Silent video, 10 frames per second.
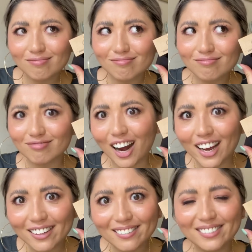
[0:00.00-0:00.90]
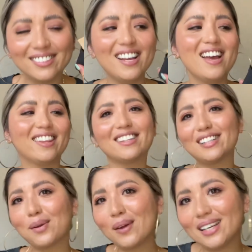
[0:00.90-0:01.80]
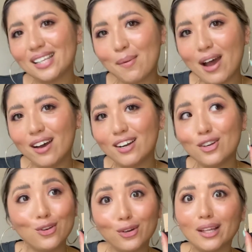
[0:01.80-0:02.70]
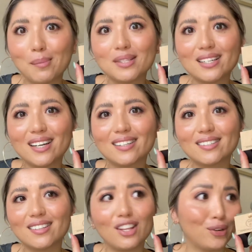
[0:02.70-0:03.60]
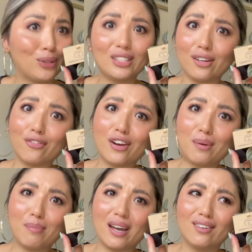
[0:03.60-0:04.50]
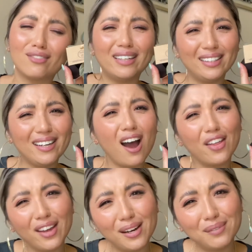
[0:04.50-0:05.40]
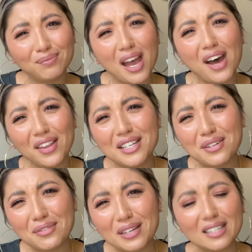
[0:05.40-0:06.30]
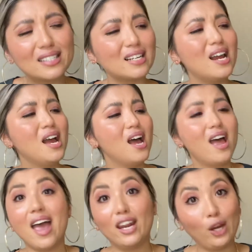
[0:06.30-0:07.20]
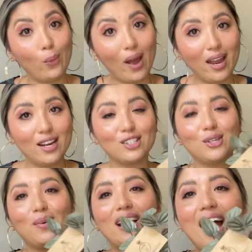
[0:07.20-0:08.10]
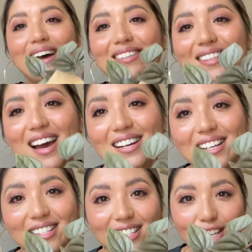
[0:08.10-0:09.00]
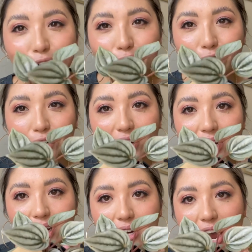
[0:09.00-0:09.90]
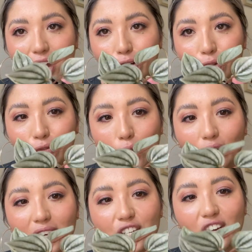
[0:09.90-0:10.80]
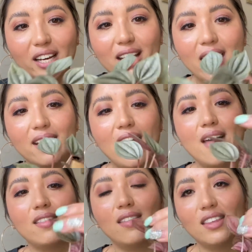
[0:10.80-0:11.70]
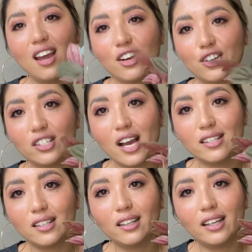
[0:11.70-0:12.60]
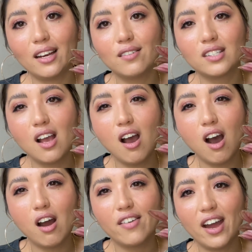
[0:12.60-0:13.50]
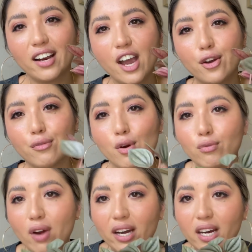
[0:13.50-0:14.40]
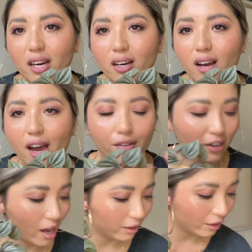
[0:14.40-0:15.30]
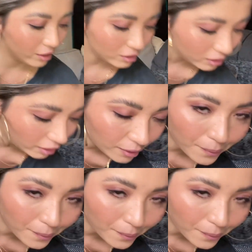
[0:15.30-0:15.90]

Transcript: Right. That's like what I say about nude lipsticks. They're all different, but really, are they different? Anyway, so it has that silvery kind of foliage again, and then the undersides of the leaves are that kind of reddy kind of color. So